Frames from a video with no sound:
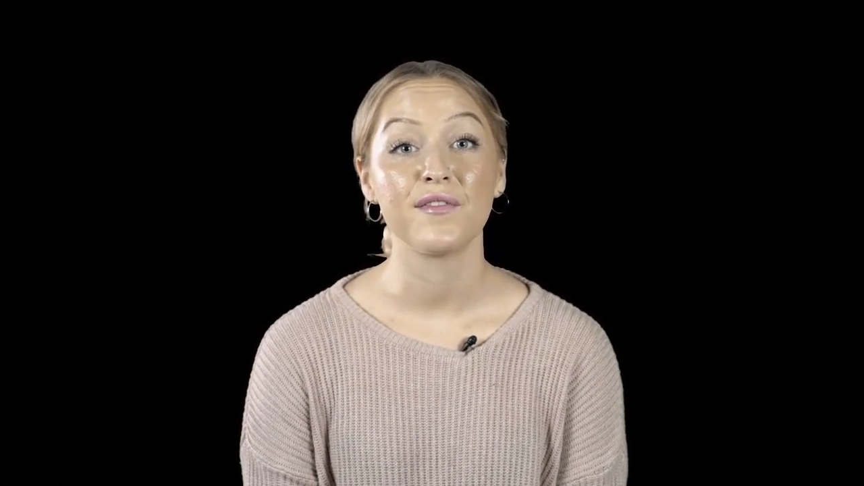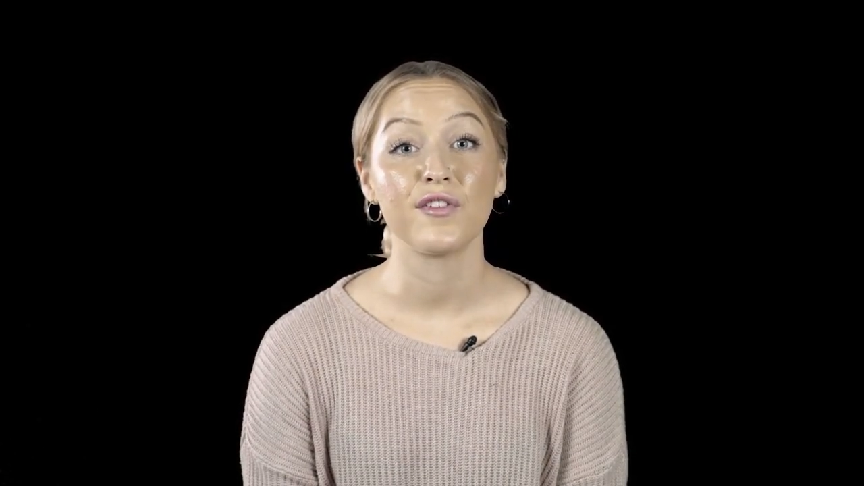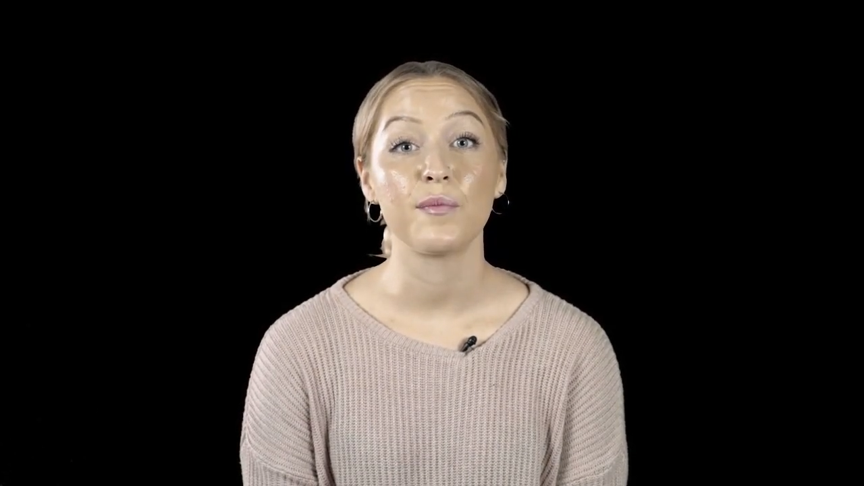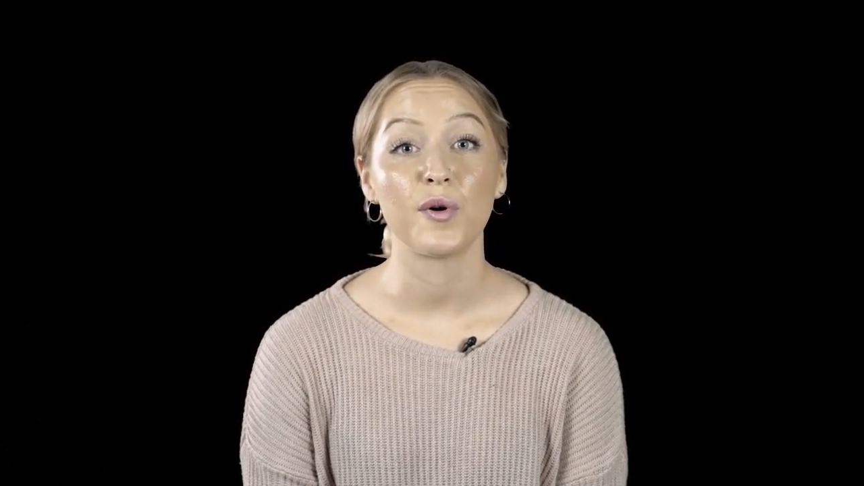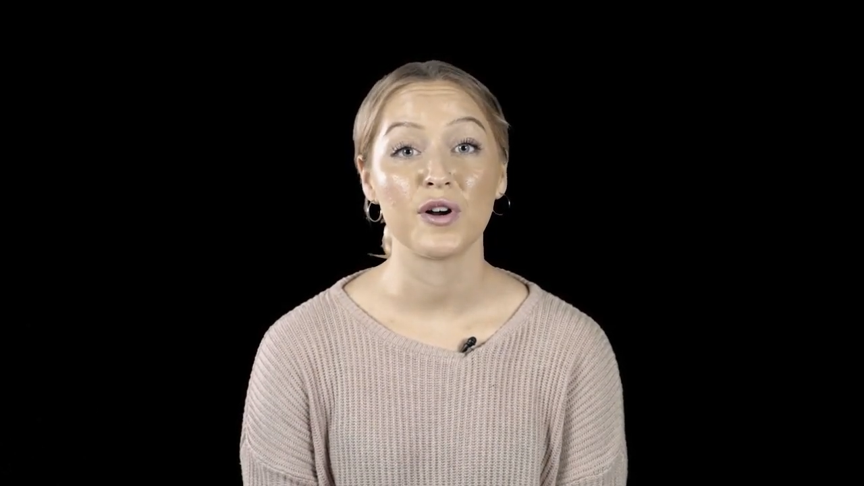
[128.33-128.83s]

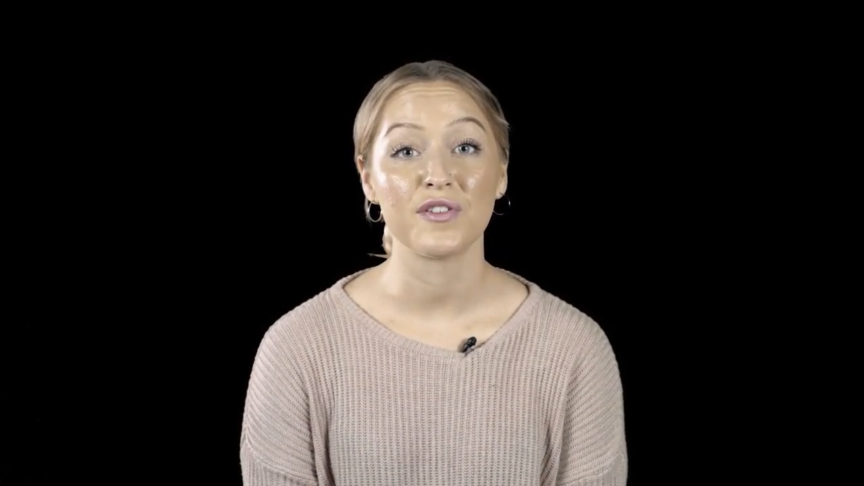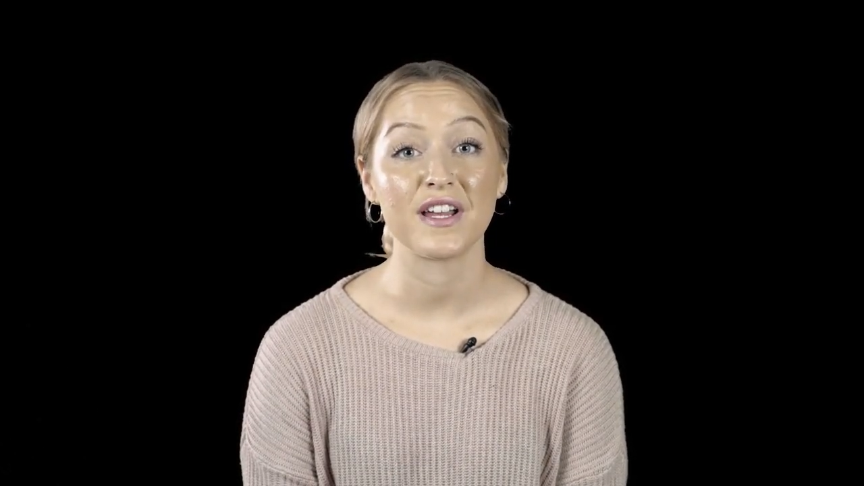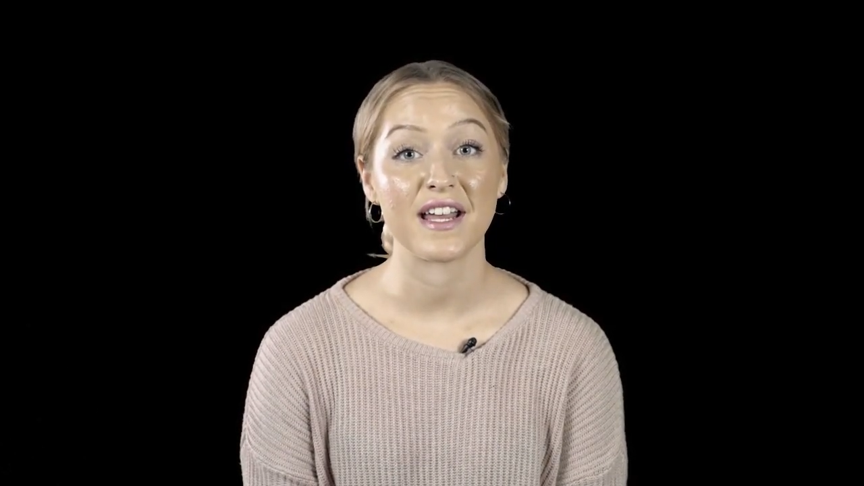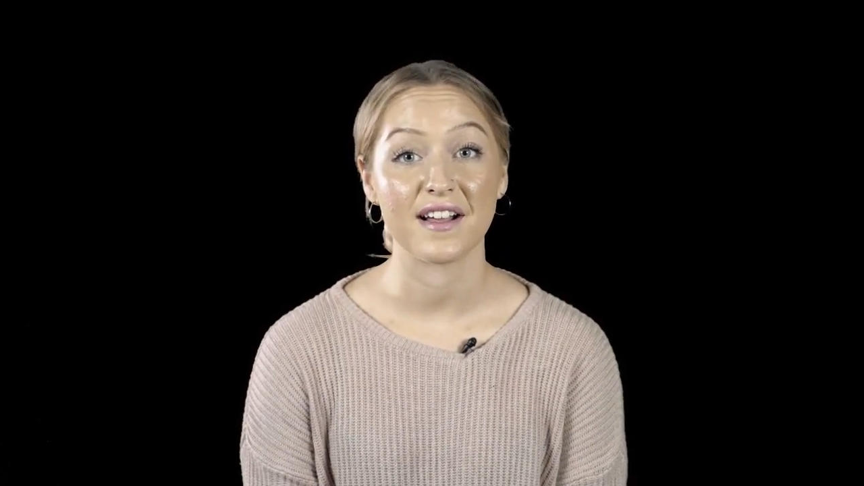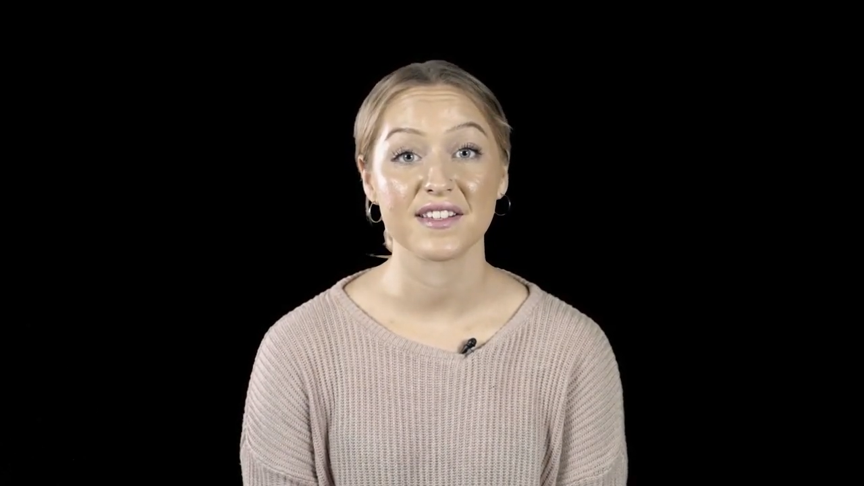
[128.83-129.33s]
for more
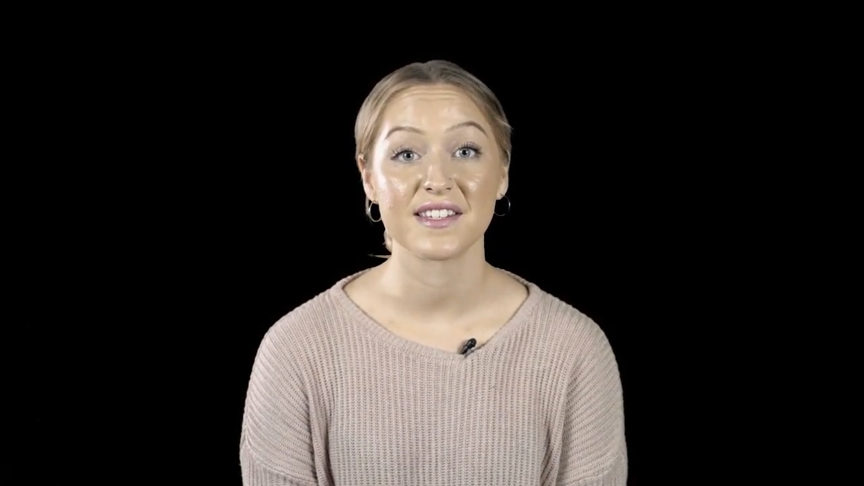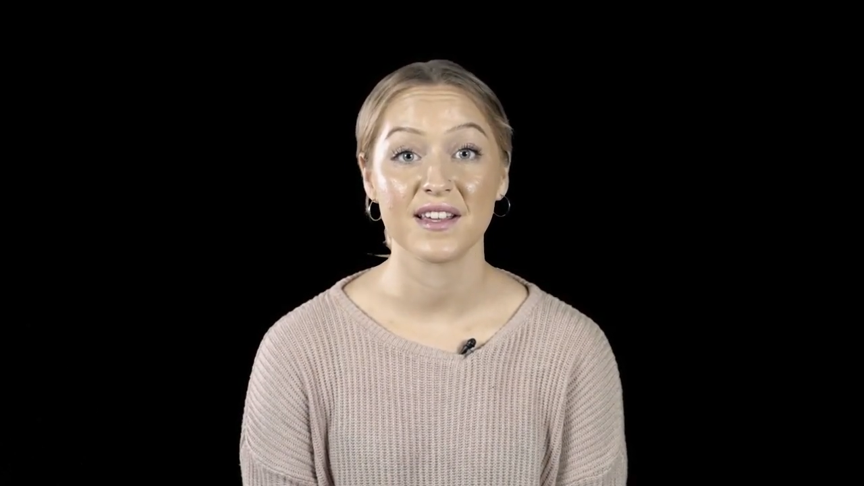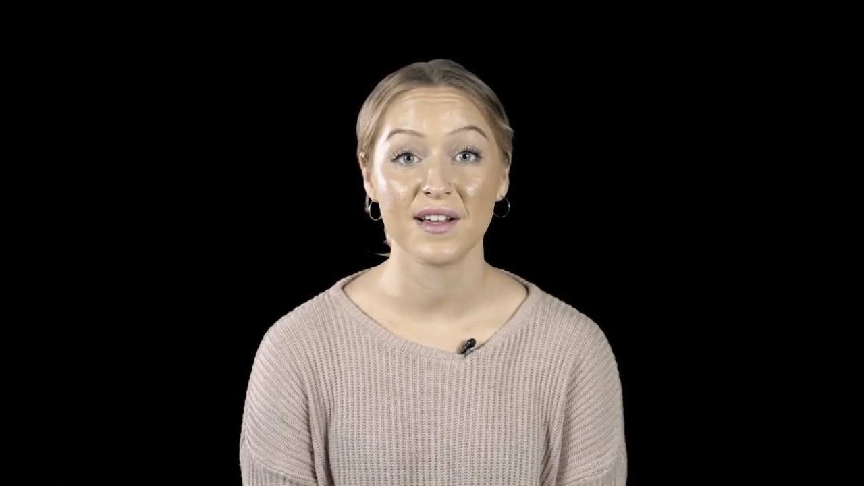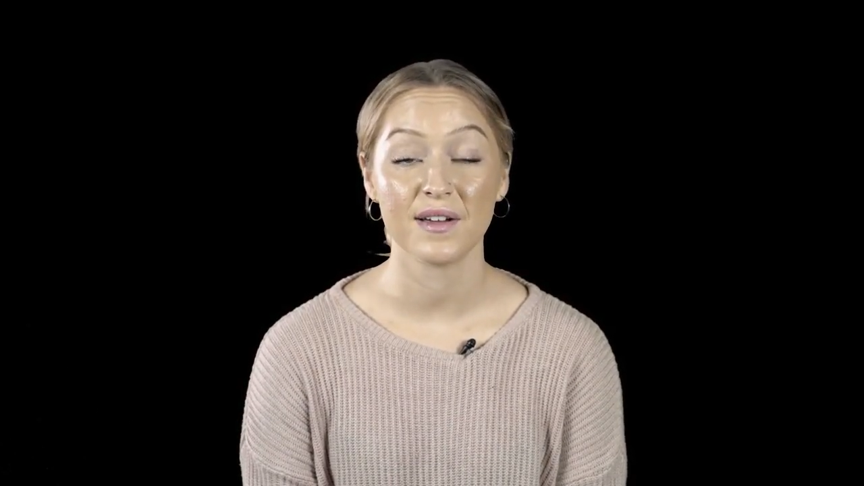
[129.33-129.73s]
videos.